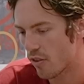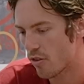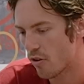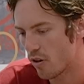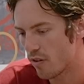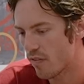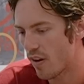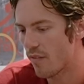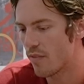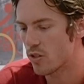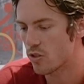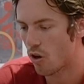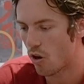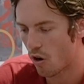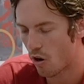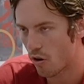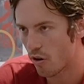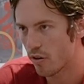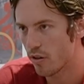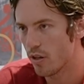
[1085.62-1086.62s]
or 35 is
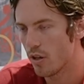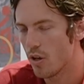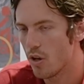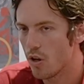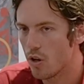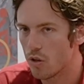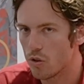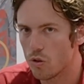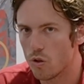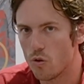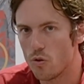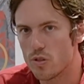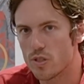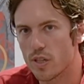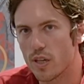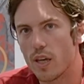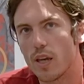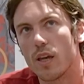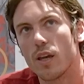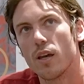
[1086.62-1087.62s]
hard.
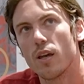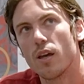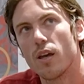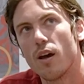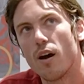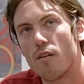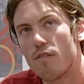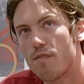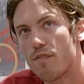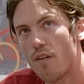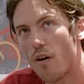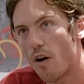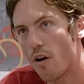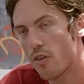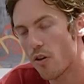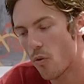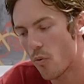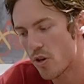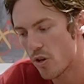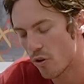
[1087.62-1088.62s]
Losing a
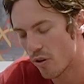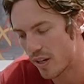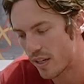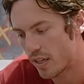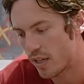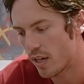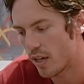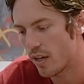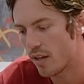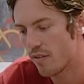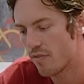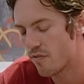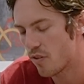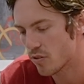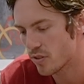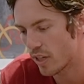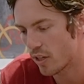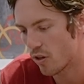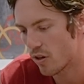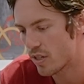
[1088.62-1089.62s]
father when you're a kid, it
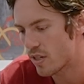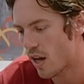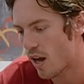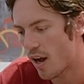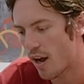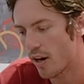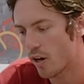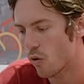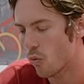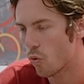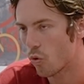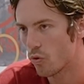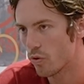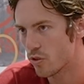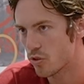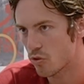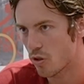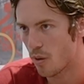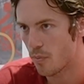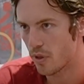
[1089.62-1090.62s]
feels like your entire world
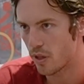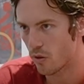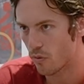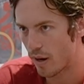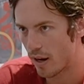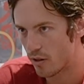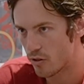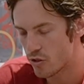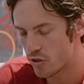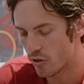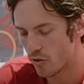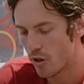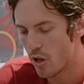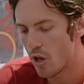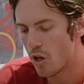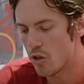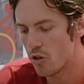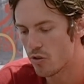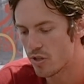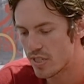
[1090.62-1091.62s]
is crumbling around you.
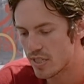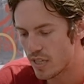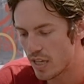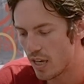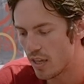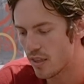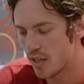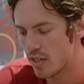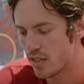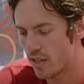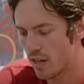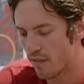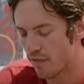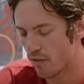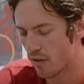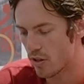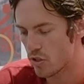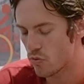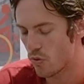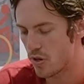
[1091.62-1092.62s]
You see the
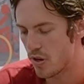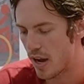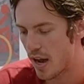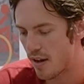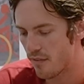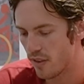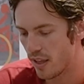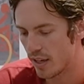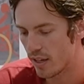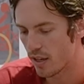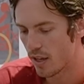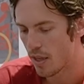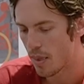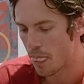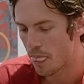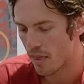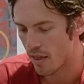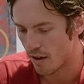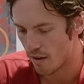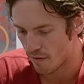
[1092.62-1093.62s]
difference when you have like
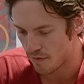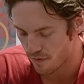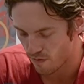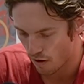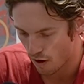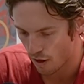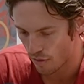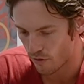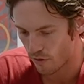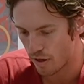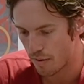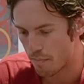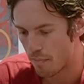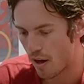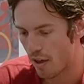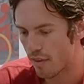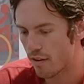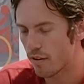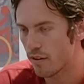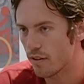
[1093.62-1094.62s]
a father and a
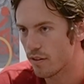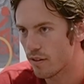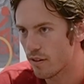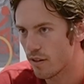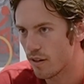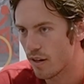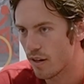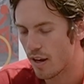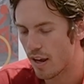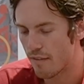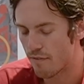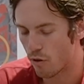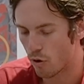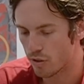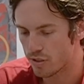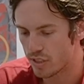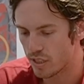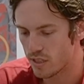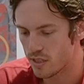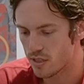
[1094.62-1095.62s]
mother
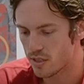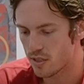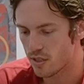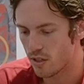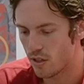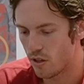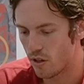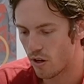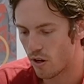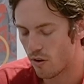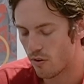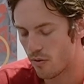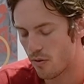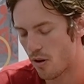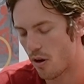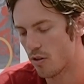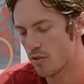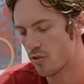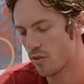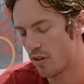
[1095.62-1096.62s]
versus, you know,
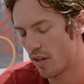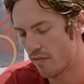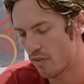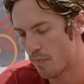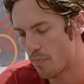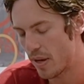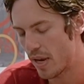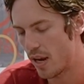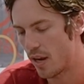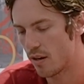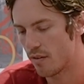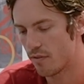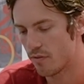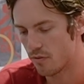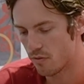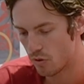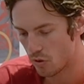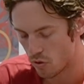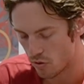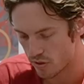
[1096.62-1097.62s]
also you have the pain of
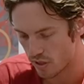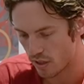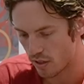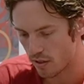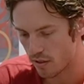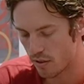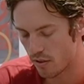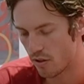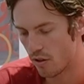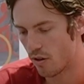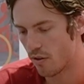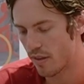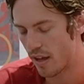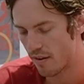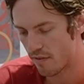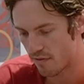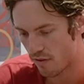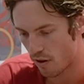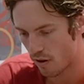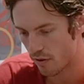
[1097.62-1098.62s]
losing, you know,
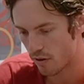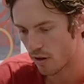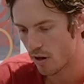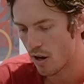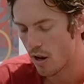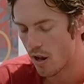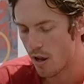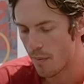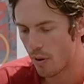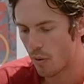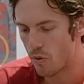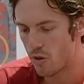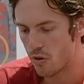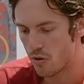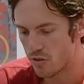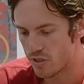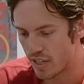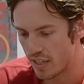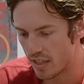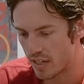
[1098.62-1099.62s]
that father. But
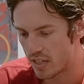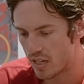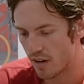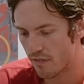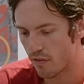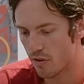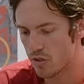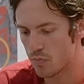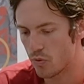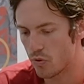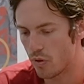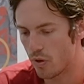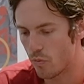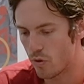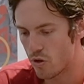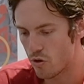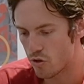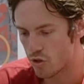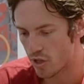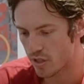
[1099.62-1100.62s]
you see the difference between
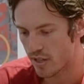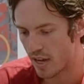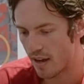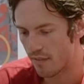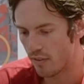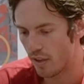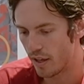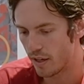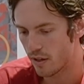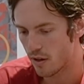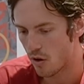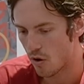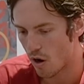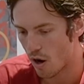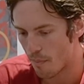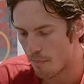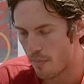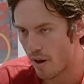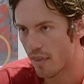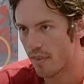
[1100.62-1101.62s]
when you just have like
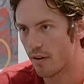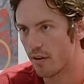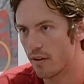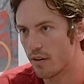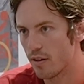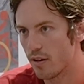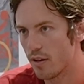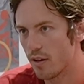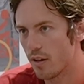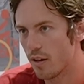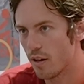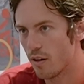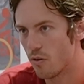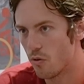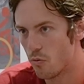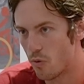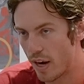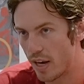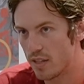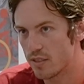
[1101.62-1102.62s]
a mother
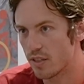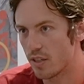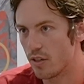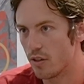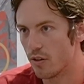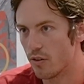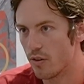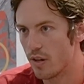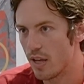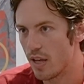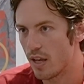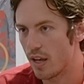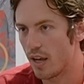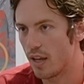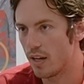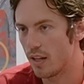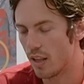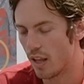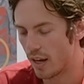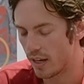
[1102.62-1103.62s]
raising you
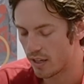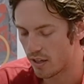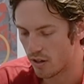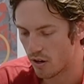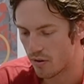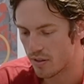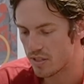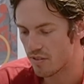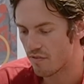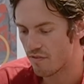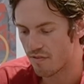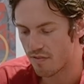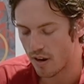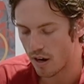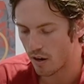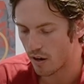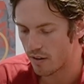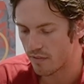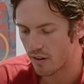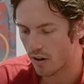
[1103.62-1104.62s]
it like you know it's
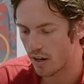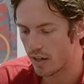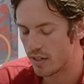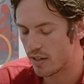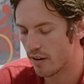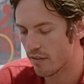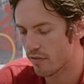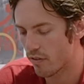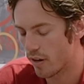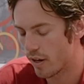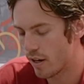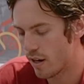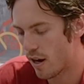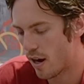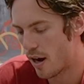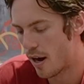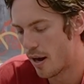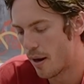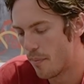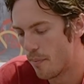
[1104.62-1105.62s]
very very different
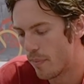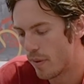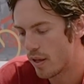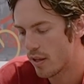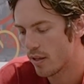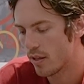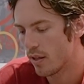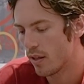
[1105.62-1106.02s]
um